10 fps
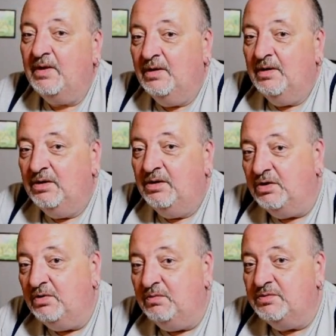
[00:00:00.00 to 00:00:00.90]
You can
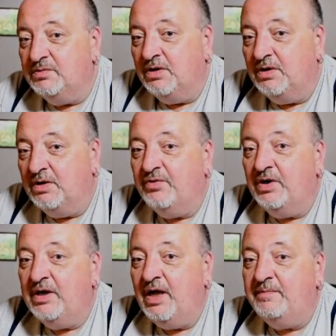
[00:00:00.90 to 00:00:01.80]
also brighten it
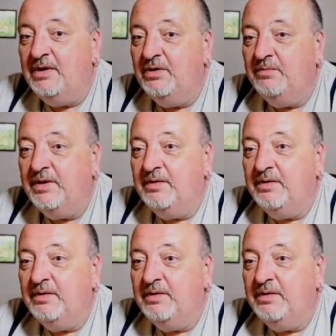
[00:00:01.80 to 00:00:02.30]
up a little bit,